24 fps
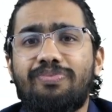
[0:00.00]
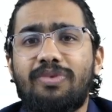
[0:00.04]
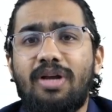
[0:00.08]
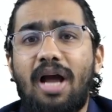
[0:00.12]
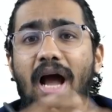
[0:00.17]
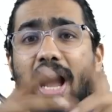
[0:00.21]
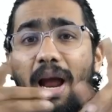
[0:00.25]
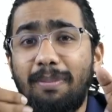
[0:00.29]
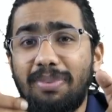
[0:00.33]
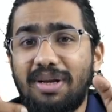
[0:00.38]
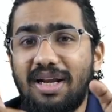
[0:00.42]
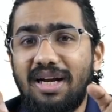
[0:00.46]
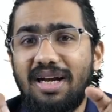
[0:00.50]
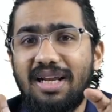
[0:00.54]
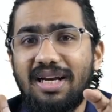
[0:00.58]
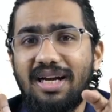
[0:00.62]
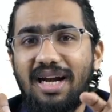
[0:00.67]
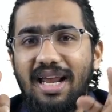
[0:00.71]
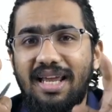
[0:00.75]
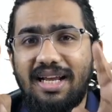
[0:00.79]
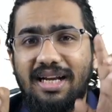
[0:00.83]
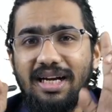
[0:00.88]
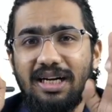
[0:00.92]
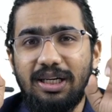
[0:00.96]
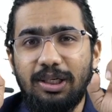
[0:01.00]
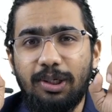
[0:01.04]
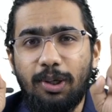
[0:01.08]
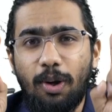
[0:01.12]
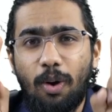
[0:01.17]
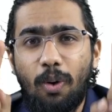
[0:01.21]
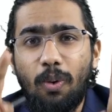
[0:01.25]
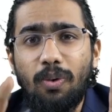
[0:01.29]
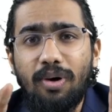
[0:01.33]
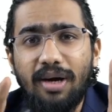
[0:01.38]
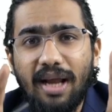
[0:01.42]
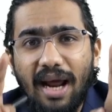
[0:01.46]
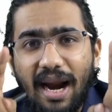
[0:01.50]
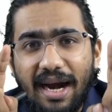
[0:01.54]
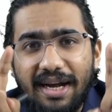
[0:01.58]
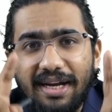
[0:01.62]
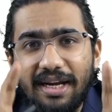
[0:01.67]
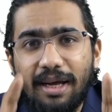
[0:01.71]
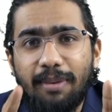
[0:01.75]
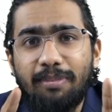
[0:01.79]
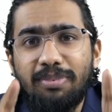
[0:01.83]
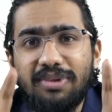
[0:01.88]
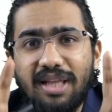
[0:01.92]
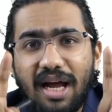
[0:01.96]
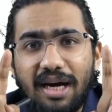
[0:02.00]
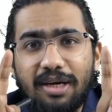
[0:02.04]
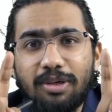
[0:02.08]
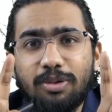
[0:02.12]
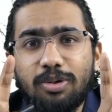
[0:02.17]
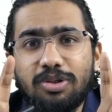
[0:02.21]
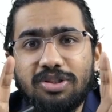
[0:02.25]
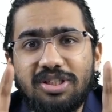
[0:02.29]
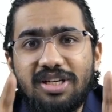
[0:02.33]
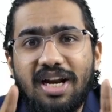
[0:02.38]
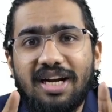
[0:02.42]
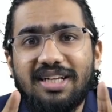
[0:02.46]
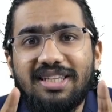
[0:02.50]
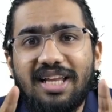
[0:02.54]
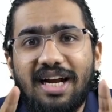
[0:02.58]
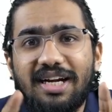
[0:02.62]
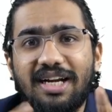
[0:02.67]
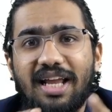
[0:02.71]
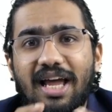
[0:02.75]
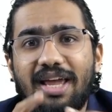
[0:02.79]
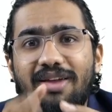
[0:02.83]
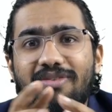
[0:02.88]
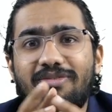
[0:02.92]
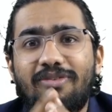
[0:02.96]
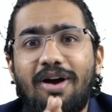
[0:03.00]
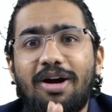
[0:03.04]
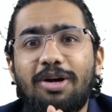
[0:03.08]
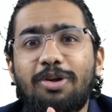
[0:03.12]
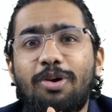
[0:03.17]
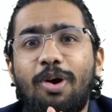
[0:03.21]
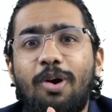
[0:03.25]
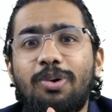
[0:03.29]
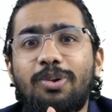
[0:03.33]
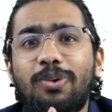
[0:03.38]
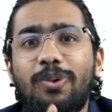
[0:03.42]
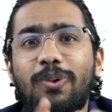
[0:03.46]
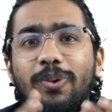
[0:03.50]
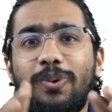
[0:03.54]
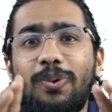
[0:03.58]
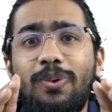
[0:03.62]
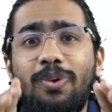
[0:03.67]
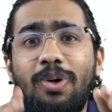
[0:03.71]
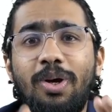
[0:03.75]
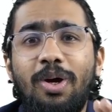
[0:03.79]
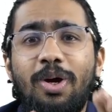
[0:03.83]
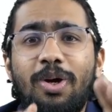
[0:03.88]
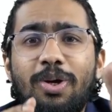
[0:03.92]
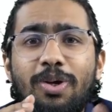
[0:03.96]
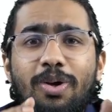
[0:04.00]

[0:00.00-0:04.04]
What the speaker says: I am telling like don't attempt that question at that time. What you have to do?